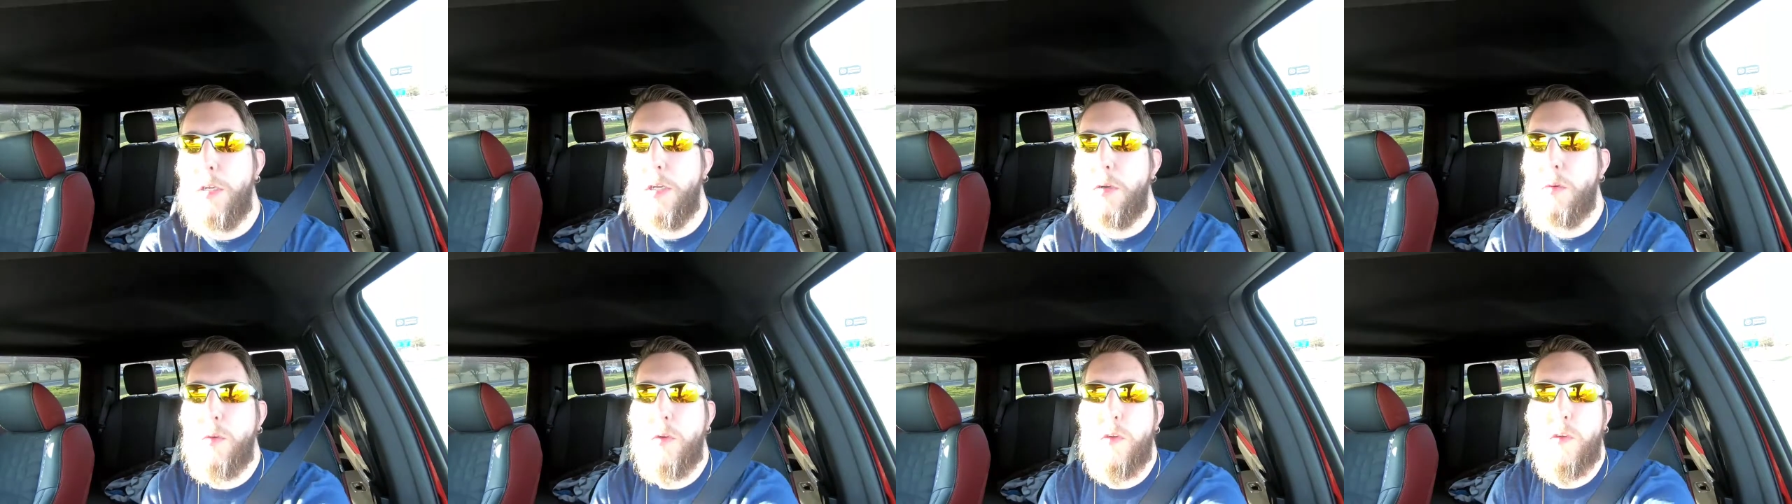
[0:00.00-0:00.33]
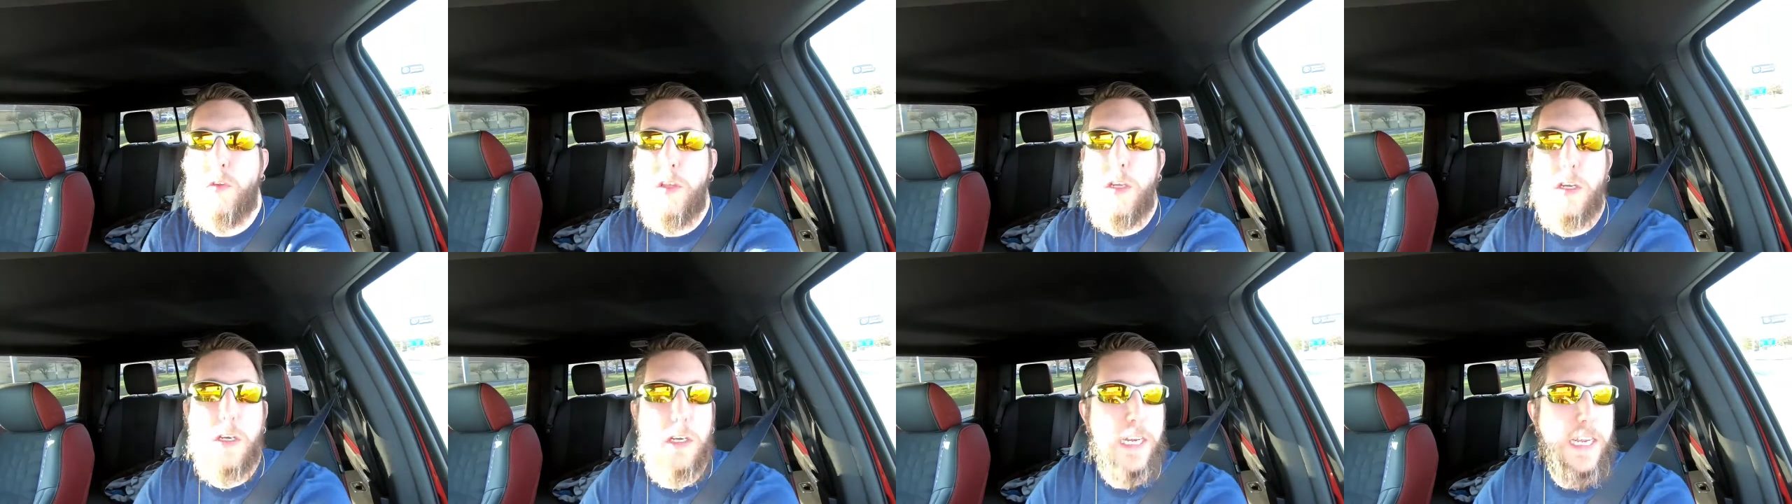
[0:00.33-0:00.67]
and it
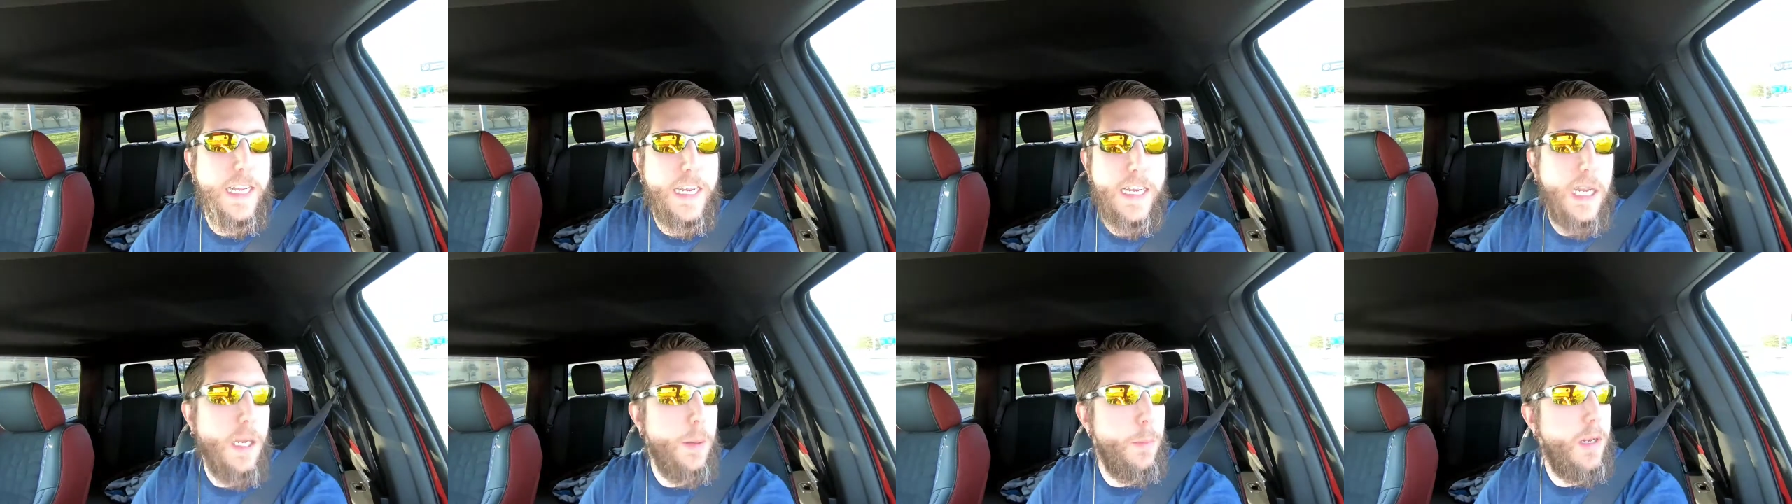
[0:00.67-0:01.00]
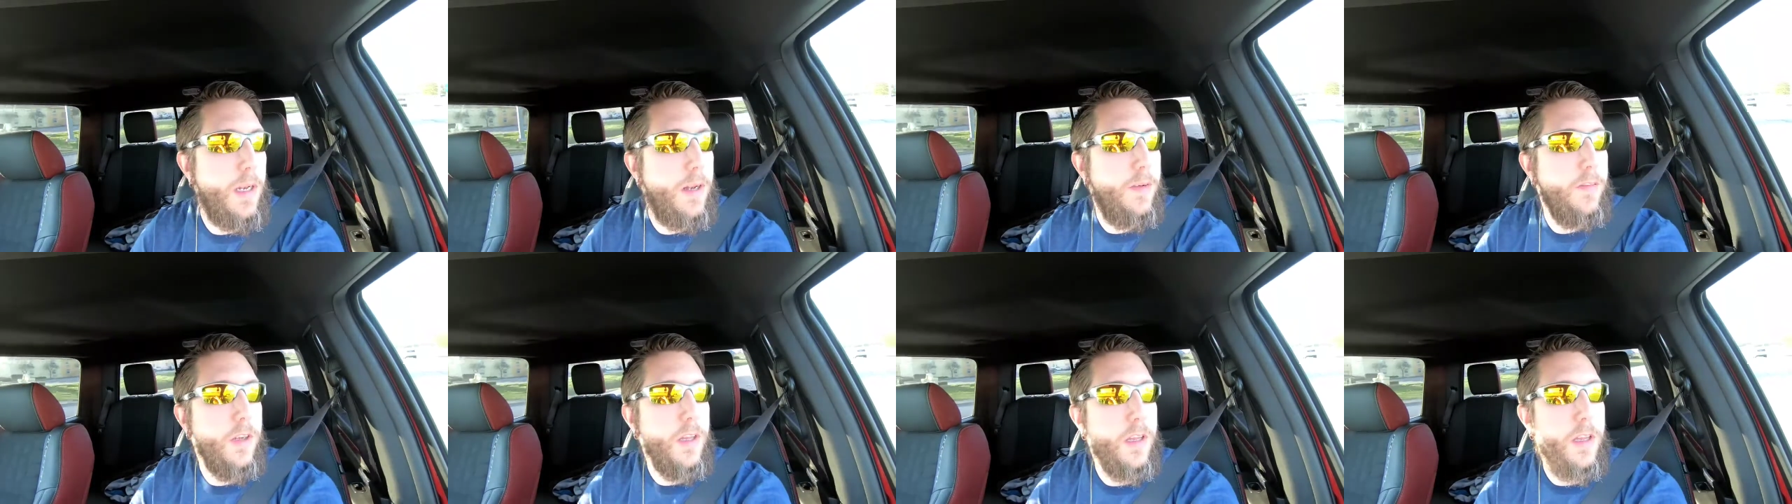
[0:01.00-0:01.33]
was their game
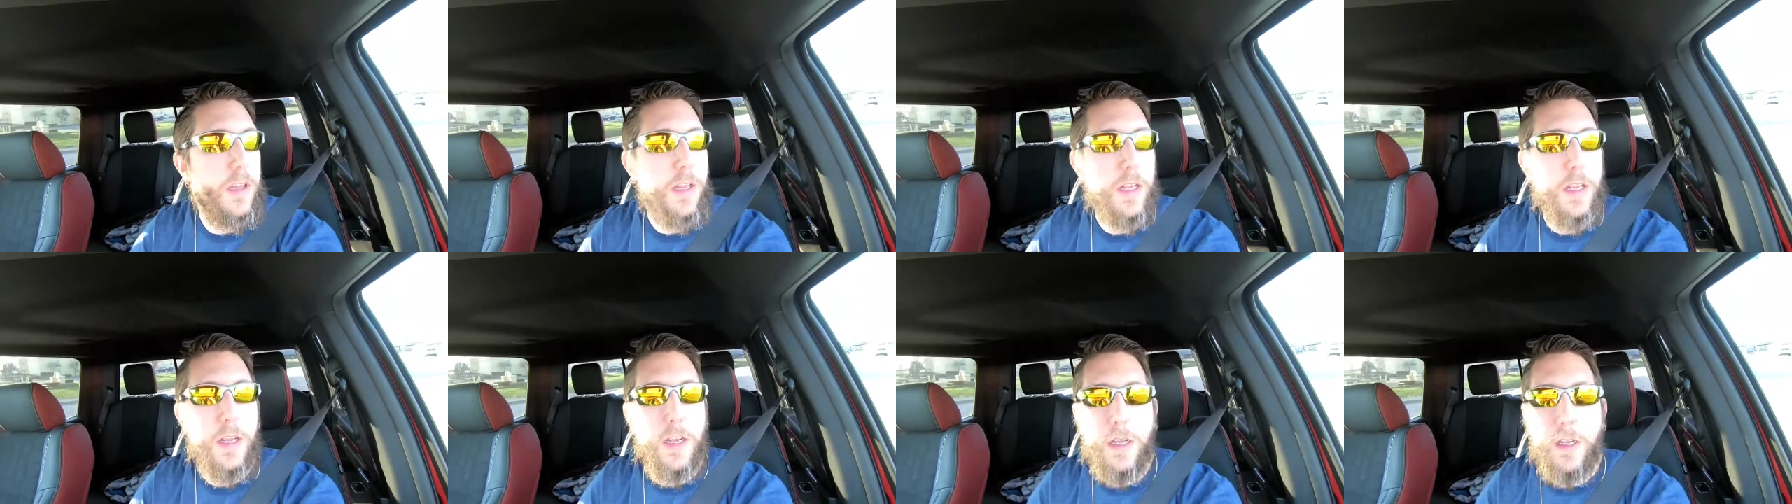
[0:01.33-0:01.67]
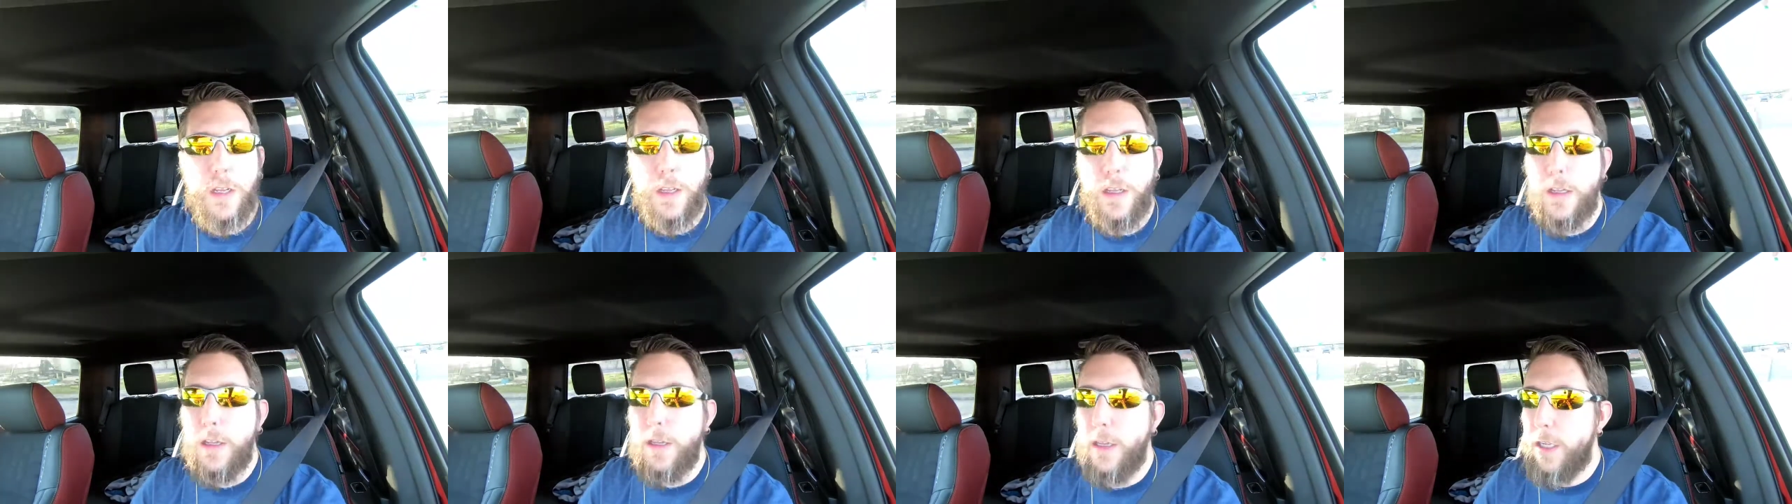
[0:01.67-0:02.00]
and everything.
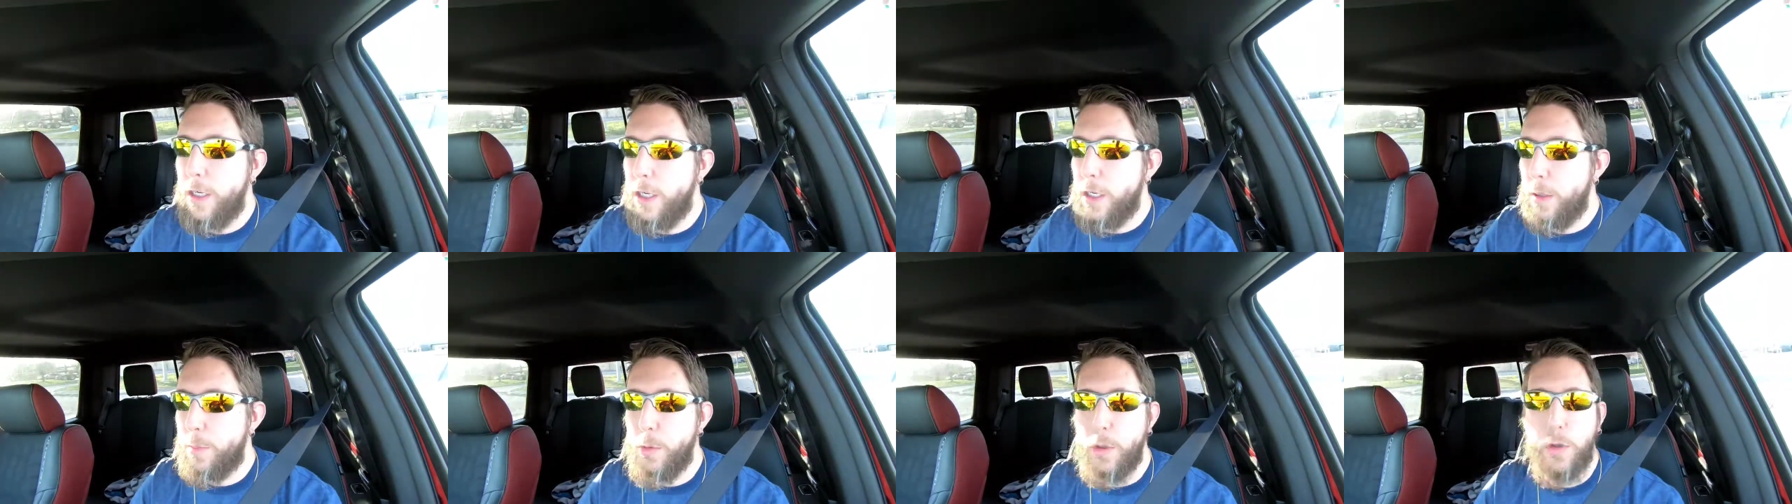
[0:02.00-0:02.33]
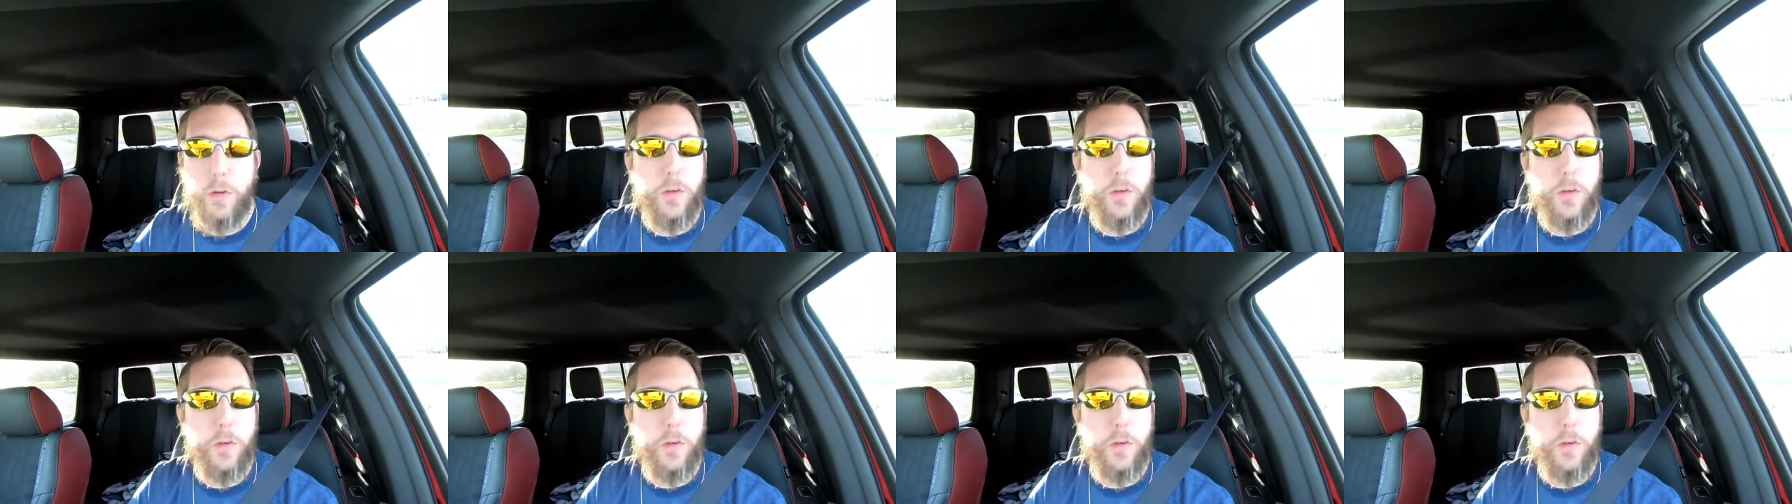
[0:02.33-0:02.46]
And then they all